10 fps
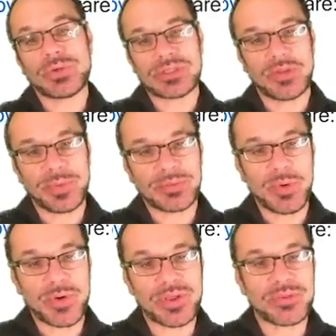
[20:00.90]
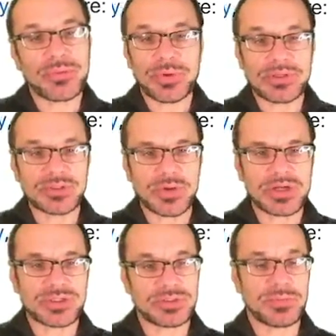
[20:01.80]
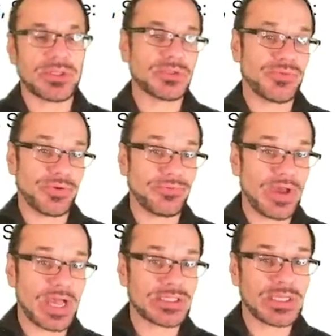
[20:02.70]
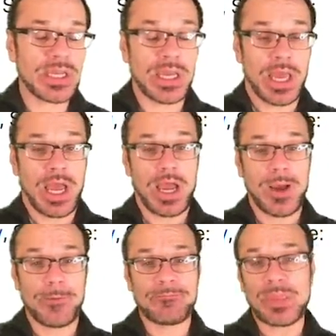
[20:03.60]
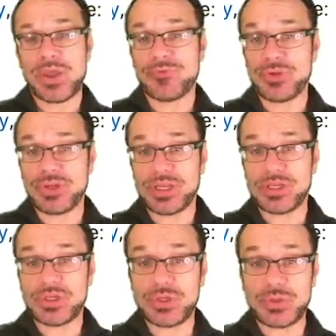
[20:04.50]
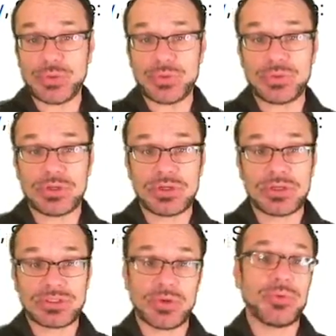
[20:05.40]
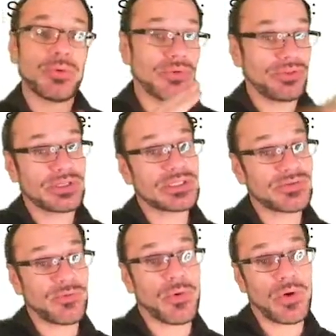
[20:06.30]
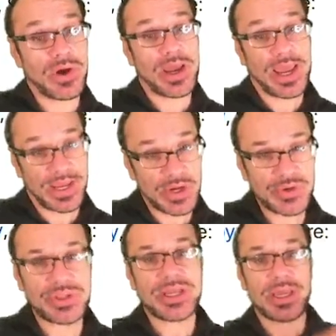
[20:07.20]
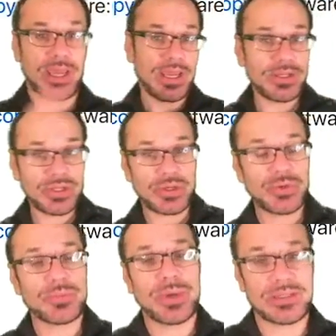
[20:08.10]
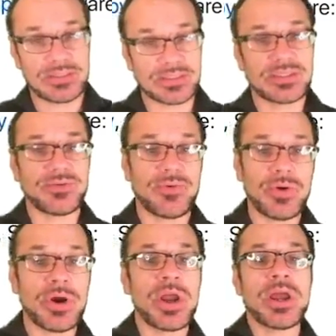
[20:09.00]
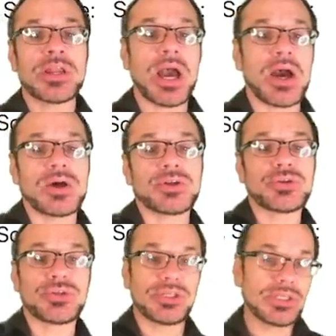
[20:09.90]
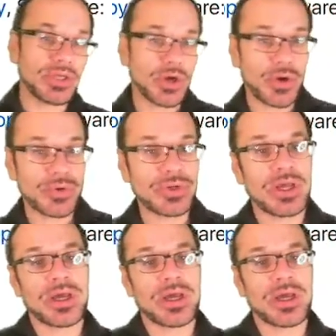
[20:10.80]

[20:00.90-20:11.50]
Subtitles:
it's a bit more than 3 instructions, but it's very fast. If you need to, so this is for encoding into base 64. Now, to decode